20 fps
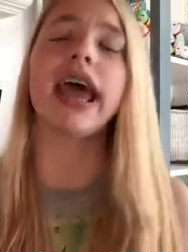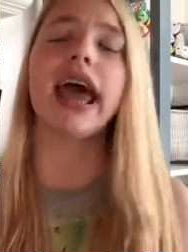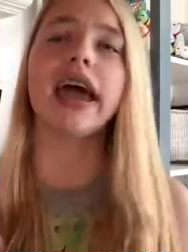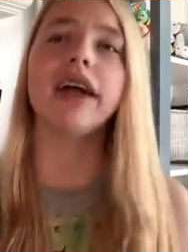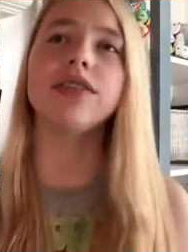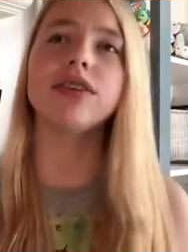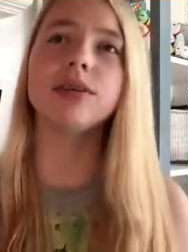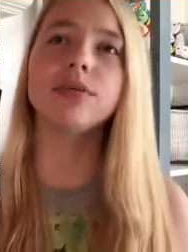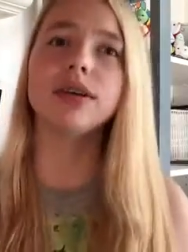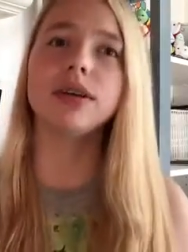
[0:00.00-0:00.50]

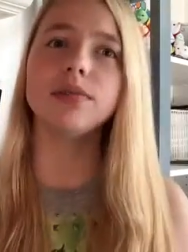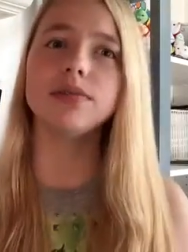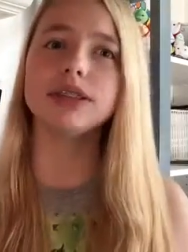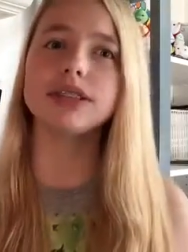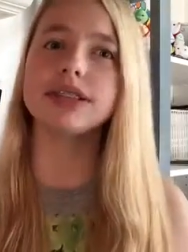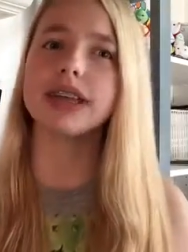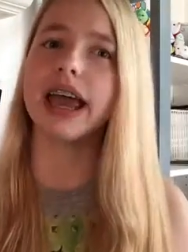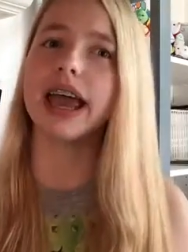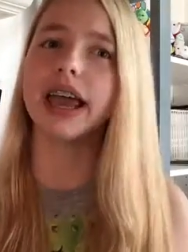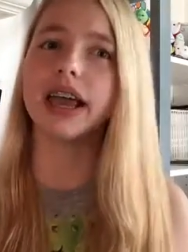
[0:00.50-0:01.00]
everyone
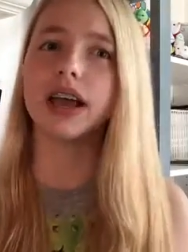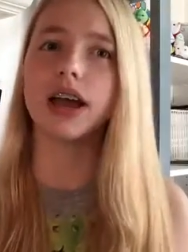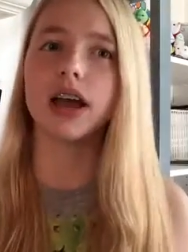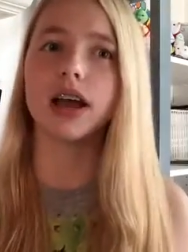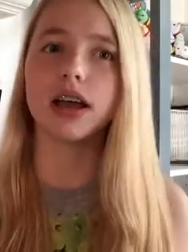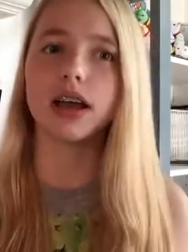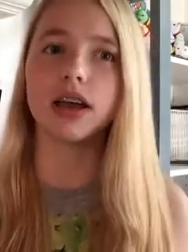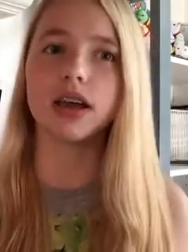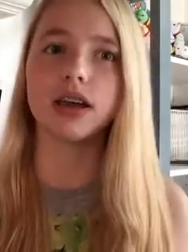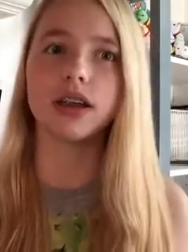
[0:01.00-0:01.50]
was like,
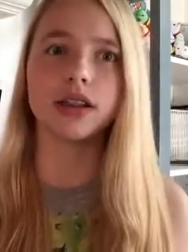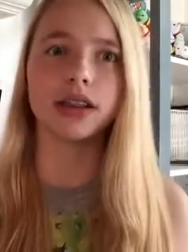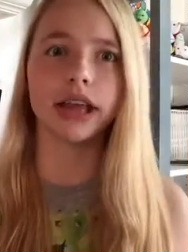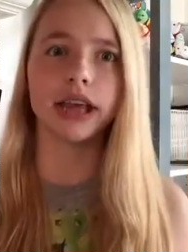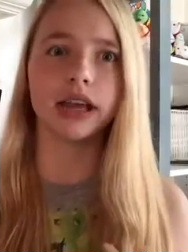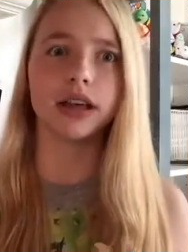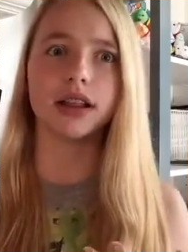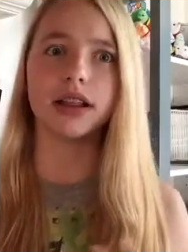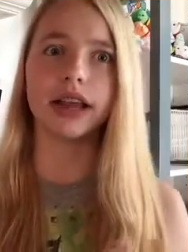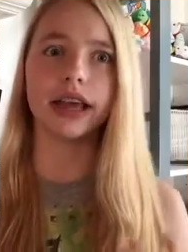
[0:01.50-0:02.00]

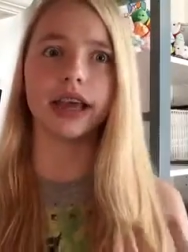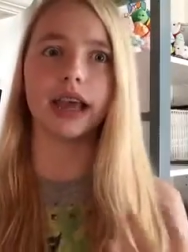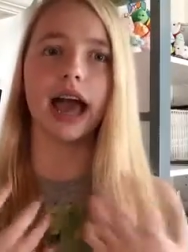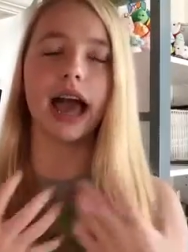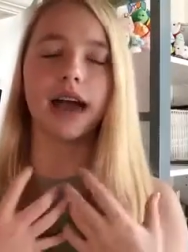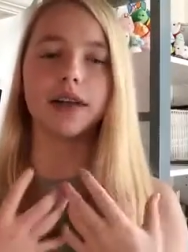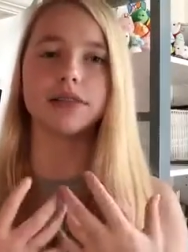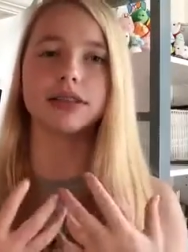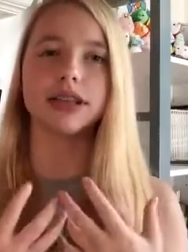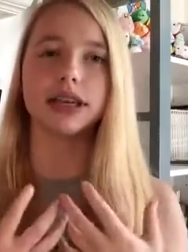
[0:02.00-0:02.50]
like, like,
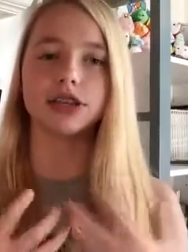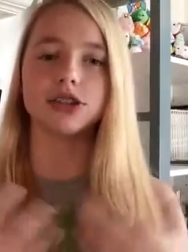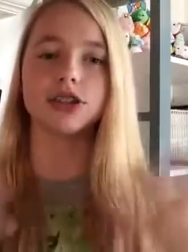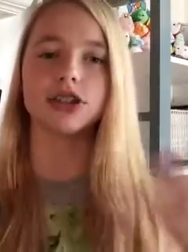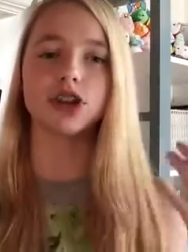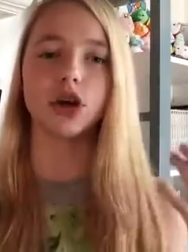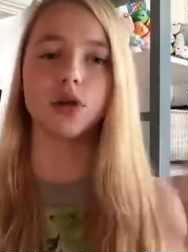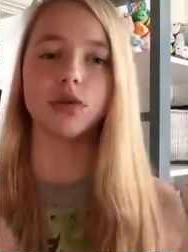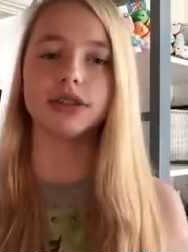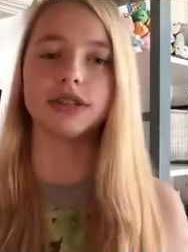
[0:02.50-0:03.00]
I was like
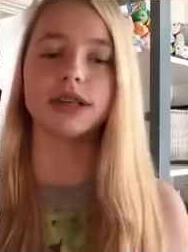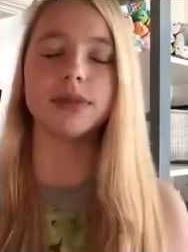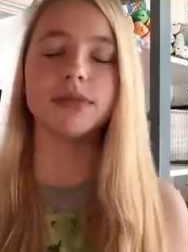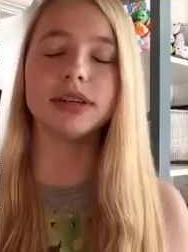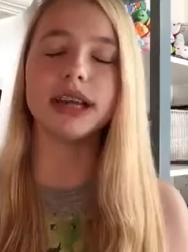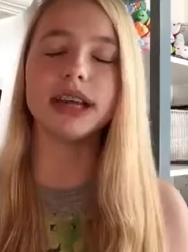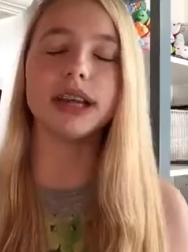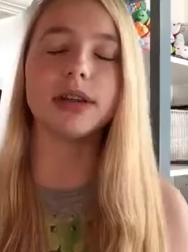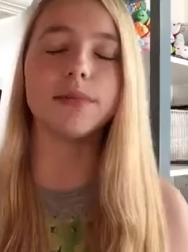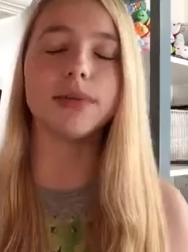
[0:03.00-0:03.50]
so
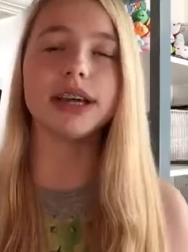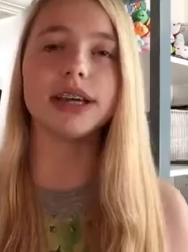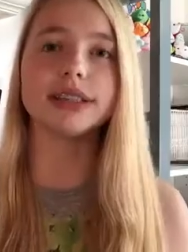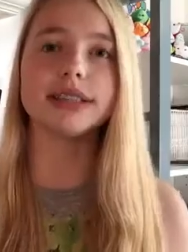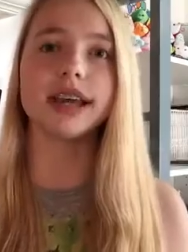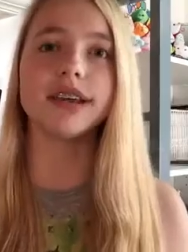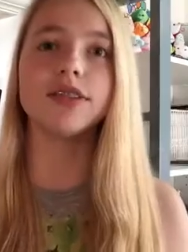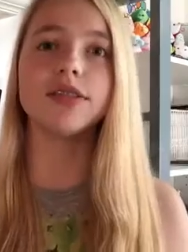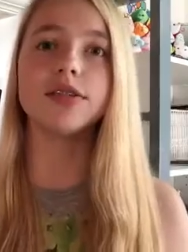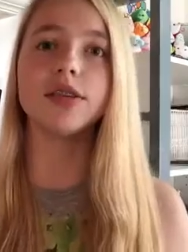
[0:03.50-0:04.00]
intimidated
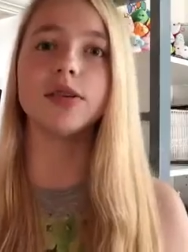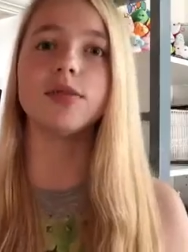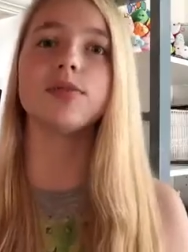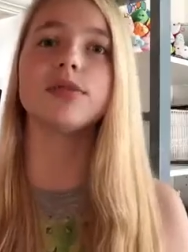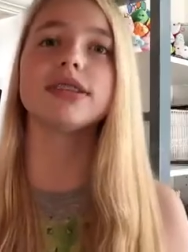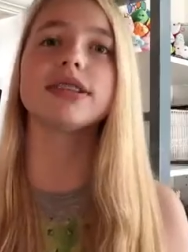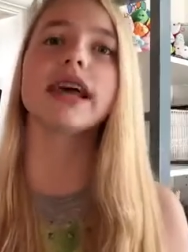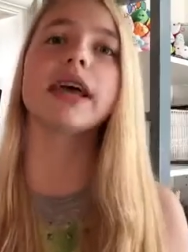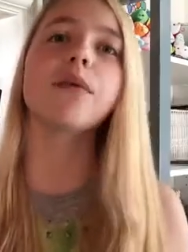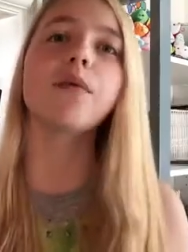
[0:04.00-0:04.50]
because everyone
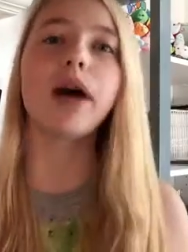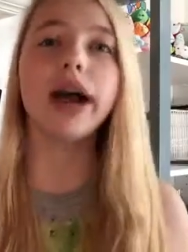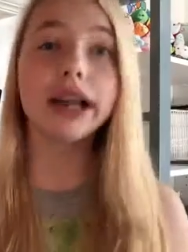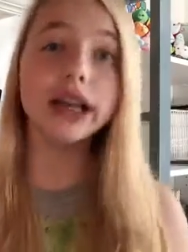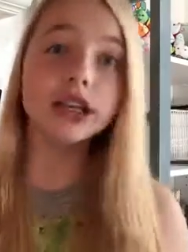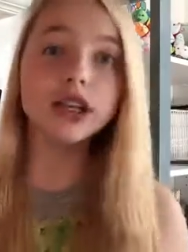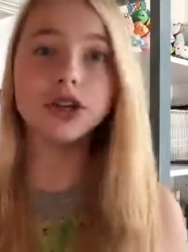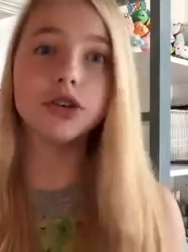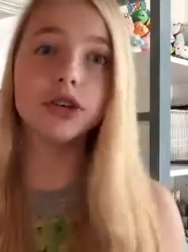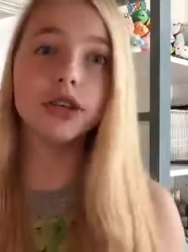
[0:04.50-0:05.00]
was like, why
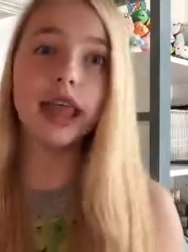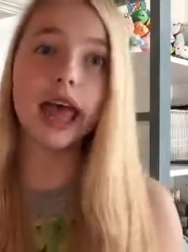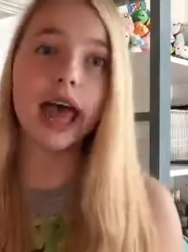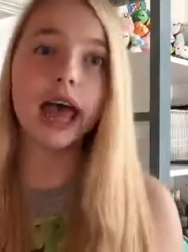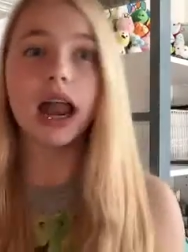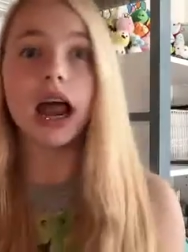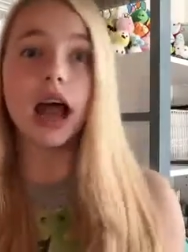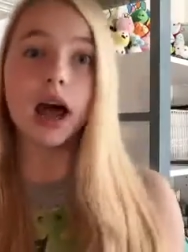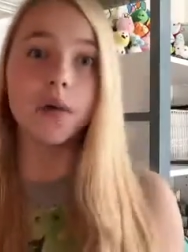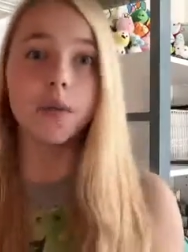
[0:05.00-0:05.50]
did you do
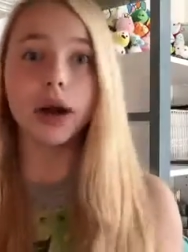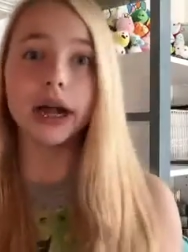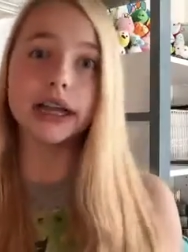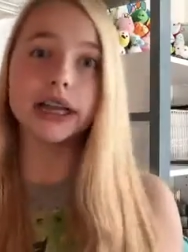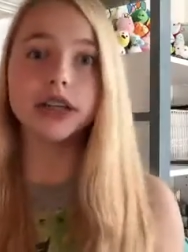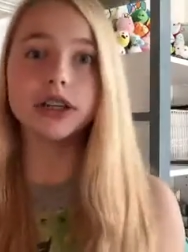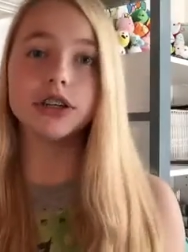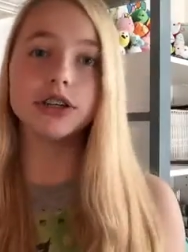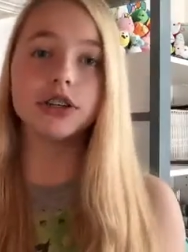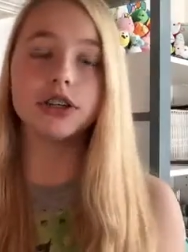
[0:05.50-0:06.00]
that? Why
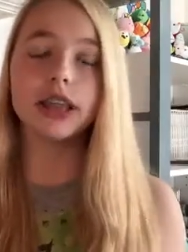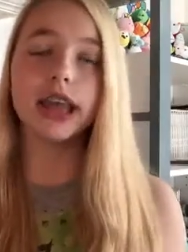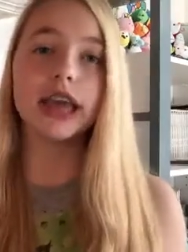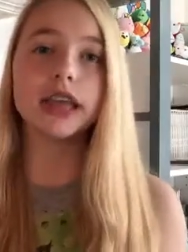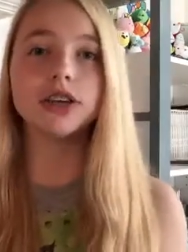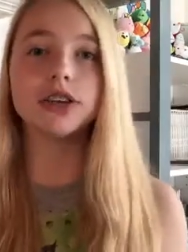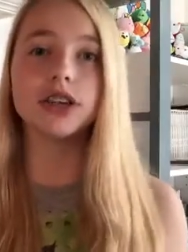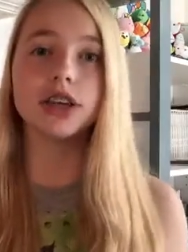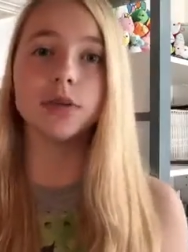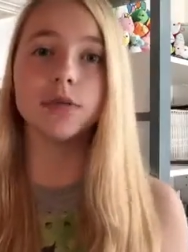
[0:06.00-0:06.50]
did you do
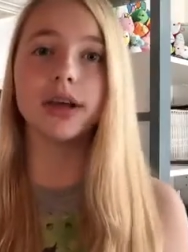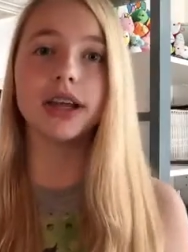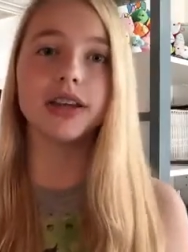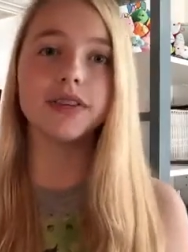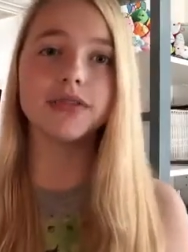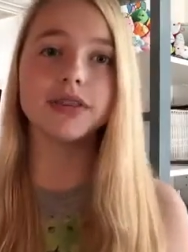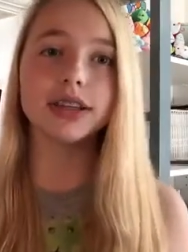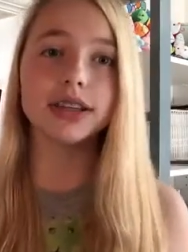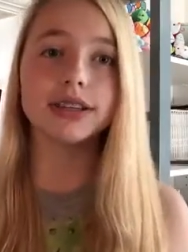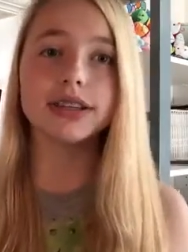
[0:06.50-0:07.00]
that? You should have
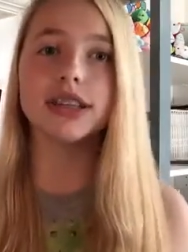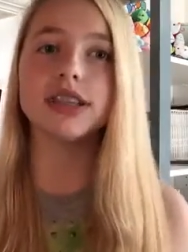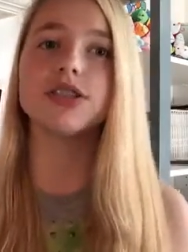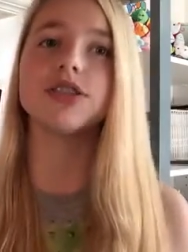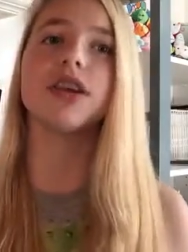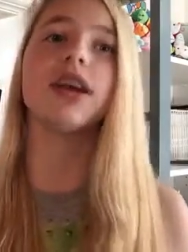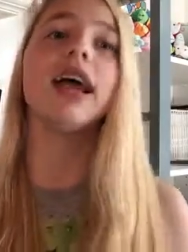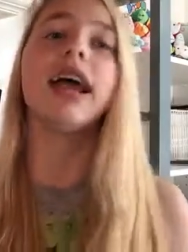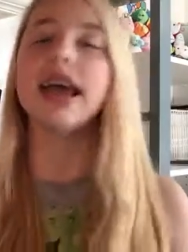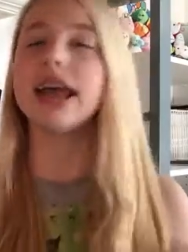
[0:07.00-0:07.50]
waited for the
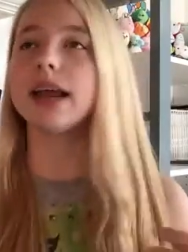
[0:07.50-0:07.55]
teacher.